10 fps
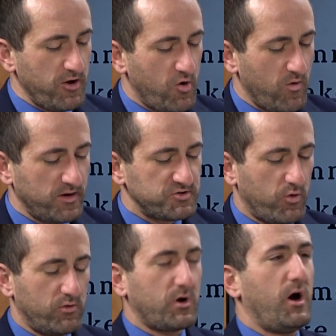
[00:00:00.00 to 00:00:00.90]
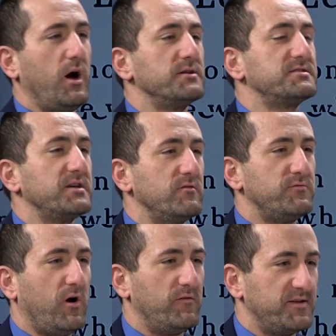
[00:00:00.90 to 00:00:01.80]
knowing total costs
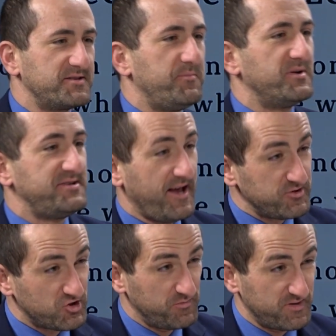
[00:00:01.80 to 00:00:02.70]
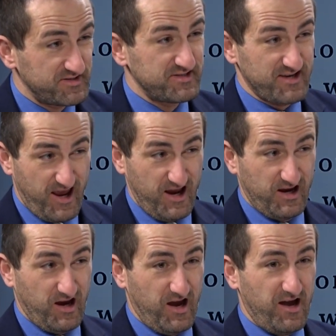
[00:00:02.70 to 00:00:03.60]
involved, that's a potential
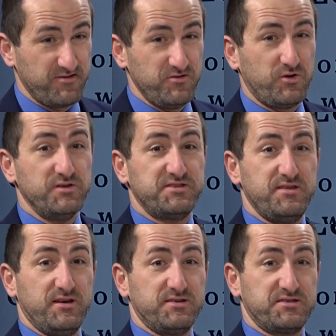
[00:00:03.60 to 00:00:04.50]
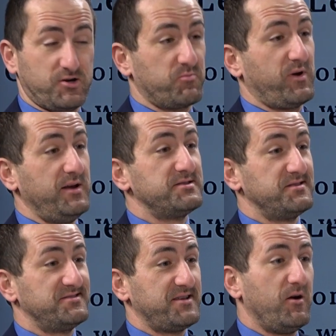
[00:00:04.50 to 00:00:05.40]
mistake. Uh, you yes. can see the sticker price
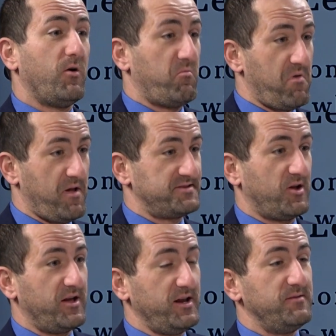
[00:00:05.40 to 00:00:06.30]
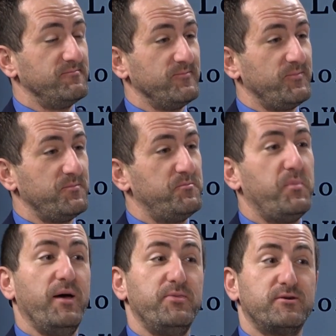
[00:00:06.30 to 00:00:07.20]
and say, oh, Great. that's all I need. Of course.
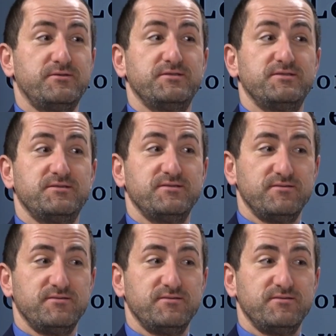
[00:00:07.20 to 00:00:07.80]
But there's